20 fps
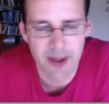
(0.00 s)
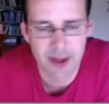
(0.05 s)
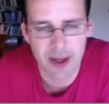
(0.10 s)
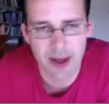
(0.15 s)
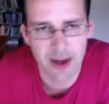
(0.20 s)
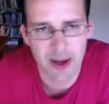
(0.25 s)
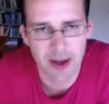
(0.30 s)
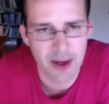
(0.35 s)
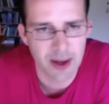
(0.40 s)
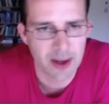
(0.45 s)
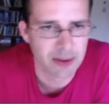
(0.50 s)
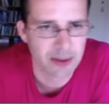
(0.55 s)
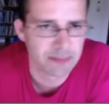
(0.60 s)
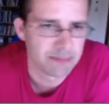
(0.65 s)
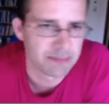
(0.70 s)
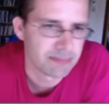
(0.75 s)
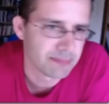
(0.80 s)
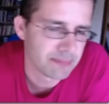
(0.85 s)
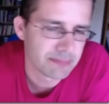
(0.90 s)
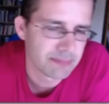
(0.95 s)

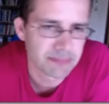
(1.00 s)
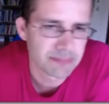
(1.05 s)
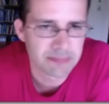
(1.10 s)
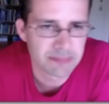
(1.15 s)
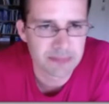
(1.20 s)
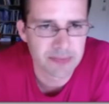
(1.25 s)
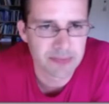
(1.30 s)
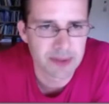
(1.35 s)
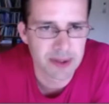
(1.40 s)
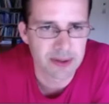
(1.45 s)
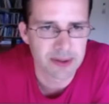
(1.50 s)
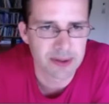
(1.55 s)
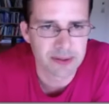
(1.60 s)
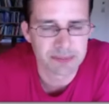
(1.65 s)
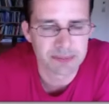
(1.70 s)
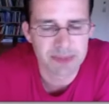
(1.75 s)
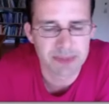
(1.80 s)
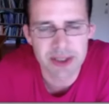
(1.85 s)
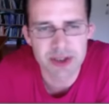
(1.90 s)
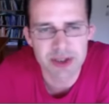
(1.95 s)
and
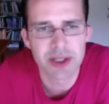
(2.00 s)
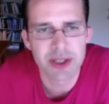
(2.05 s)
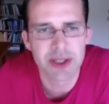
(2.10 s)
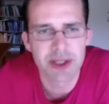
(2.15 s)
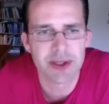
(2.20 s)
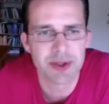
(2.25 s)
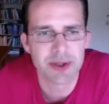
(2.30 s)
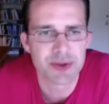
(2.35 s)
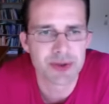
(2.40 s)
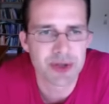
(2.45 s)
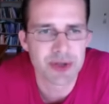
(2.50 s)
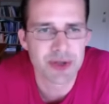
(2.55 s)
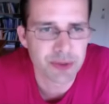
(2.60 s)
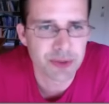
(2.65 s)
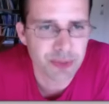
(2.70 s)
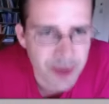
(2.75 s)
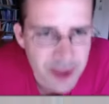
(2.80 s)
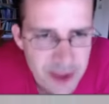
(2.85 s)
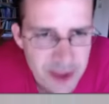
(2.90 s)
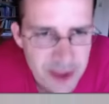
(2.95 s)
um, actually you see
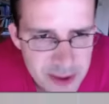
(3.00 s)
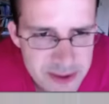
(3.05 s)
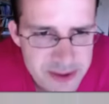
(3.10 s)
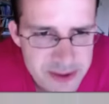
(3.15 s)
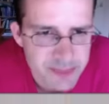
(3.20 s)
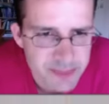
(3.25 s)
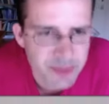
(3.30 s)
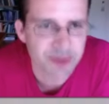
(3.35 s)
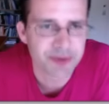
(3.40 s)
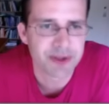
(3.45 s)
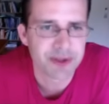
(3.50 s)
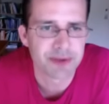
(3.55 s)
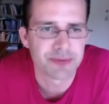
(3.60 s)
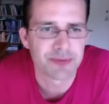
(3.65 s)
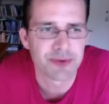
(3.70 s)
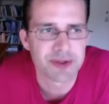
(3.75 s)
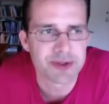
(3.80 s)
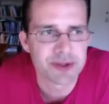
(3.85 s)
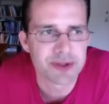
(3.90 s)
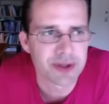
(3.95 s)
already a small
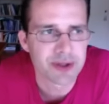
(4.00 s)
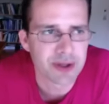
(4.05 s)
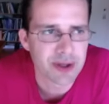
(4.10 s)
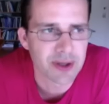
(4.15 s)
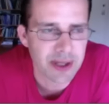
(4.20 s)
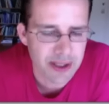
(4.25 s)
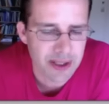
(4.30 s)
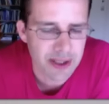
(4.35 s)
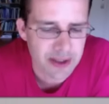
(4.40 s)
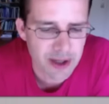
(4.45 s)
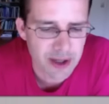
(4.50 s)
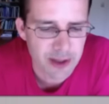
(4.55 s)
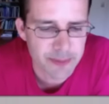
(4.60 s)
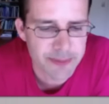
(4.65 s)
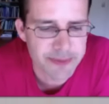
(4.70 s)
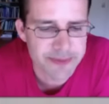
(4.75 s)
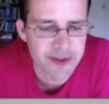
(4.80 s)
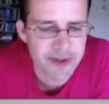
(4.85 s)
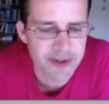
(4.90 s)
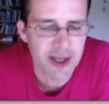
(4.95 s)
difference. Uh, in
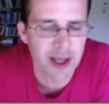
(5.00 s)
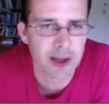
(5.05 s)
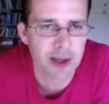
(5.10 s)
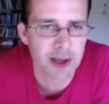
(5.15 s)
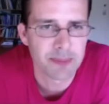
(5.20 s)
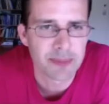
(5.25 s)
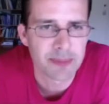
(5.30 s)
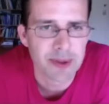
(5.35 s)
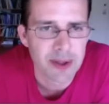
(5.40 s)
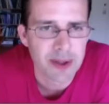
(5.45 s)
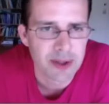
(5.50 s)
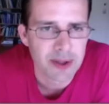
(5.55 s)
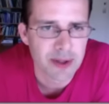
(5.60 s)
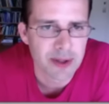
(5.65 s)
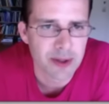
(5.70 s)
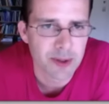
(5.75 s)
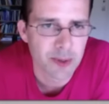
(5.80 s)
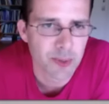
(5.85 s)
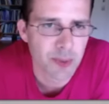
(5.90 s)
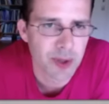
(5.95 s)
Karpov's game
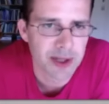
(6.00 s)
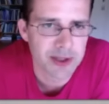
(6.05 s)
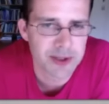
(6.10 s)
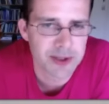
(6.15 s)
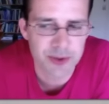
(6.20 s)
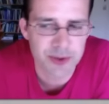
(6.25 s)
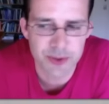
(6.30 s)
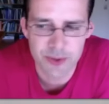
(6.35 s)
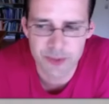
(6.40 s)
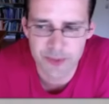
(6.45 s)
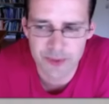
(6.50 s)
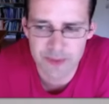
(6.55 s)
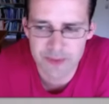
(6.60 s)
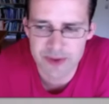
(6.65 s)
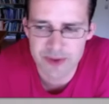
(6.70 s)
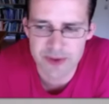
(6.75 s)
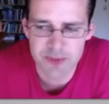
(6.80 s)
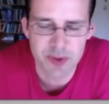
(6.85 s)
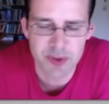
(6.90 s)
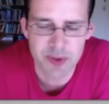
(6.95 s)
white took with
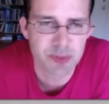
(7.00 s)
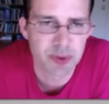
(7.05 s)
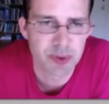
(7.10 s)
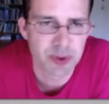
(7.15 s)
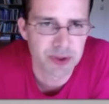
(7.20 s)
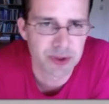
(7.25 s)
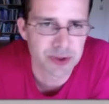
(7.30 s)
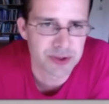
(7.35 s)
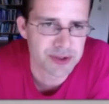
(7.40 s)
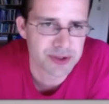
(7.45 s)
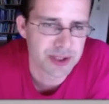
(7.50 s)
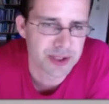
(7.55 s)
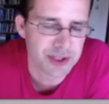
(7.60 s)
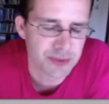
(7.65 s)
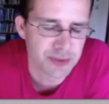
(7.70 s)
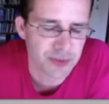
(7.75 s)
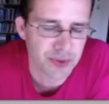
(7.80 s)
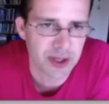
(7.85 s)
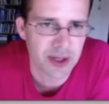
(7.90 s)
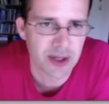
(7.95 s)
his b pawn on
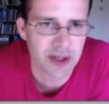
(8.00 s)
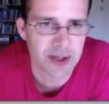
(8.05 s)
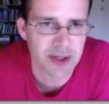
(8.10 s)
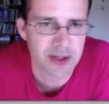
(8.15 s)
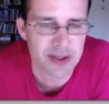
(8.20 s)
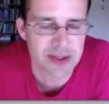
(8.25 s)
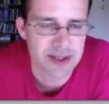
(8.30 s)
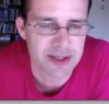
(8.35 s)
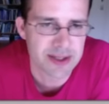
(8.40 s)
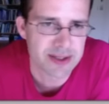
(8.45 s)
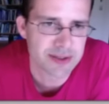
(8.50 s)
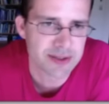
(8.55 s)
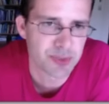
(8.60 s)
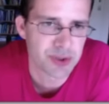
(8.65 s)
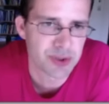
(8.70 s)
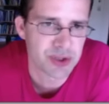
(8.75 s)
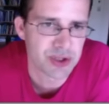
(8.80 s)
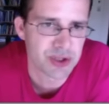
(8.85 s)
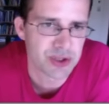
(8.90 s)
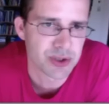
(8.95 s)
c3, and in this
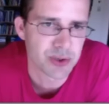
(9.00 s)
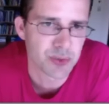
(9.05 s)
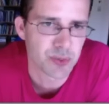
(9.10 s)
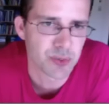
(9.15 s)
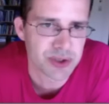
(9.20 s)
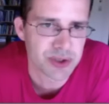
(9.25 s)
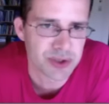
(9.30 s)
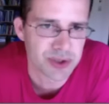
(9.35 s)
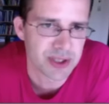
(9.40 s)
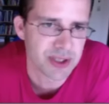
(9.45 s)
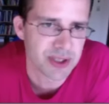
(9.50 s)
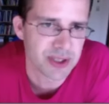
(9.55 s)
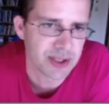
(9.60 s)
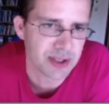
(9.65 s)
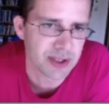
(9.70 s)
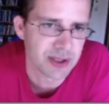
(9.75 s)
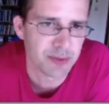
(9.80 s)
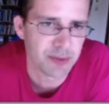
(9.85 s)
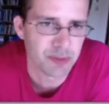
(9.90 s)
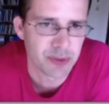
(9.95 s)
position we see
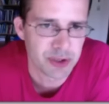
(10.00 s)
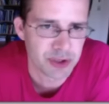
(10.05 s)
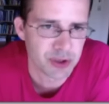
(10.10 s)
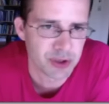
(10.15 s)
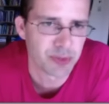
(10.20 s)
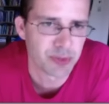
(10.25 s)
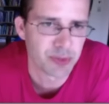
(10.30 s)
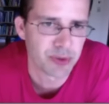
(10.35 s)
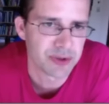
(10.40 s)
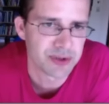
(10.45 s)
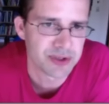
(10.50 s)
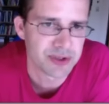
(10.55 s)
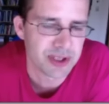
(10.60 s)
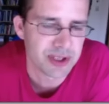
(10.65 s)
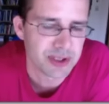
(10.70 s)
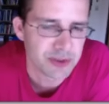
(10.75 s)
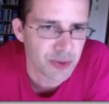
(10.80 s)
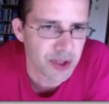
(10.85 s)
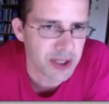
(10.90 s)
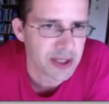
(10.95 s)
the bishop on
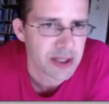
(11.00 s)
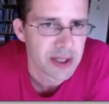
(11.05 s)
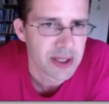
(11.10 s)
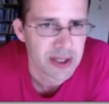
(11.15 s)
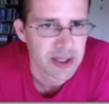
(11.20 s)
c3.